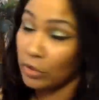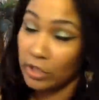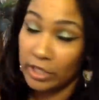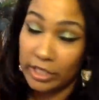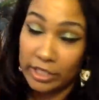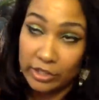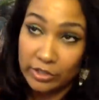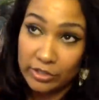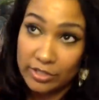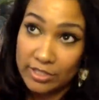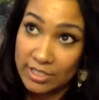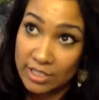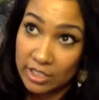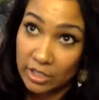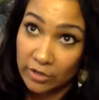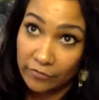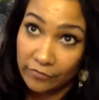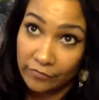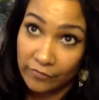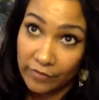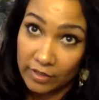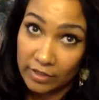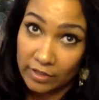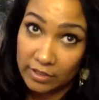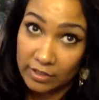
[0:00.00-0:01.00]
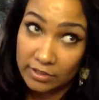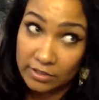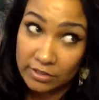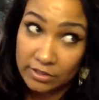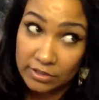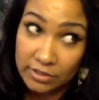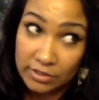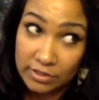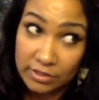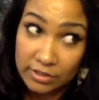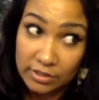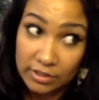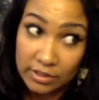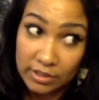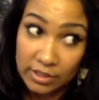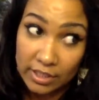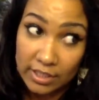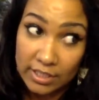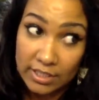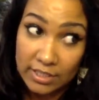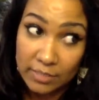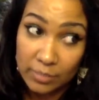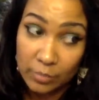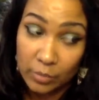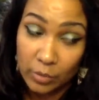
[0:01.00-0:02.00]
putting yourself first
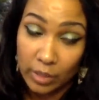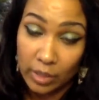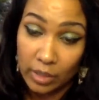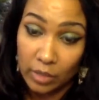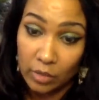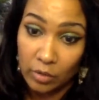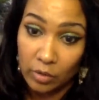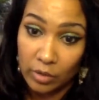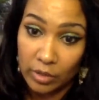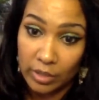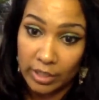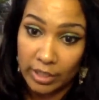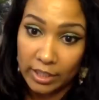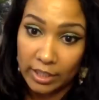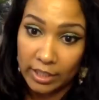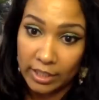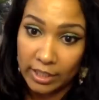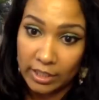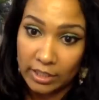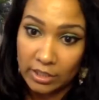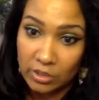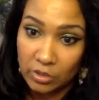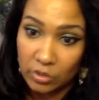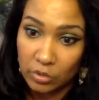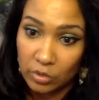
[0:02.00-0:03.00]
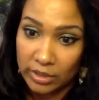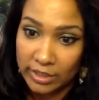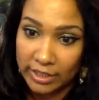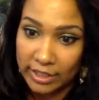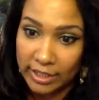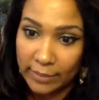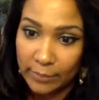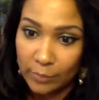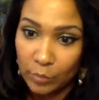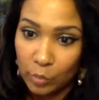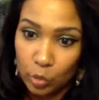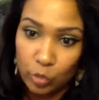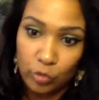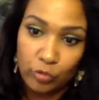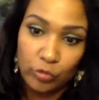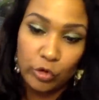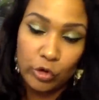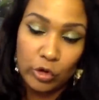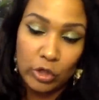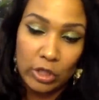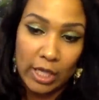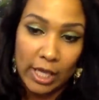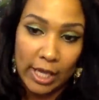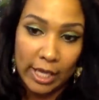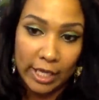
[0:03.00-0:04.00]
as a priority can totally improve
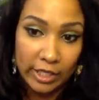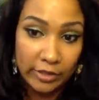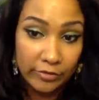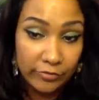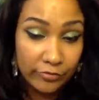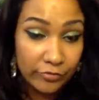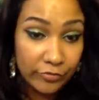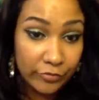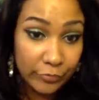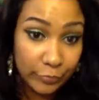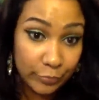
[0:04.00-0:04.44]
your life.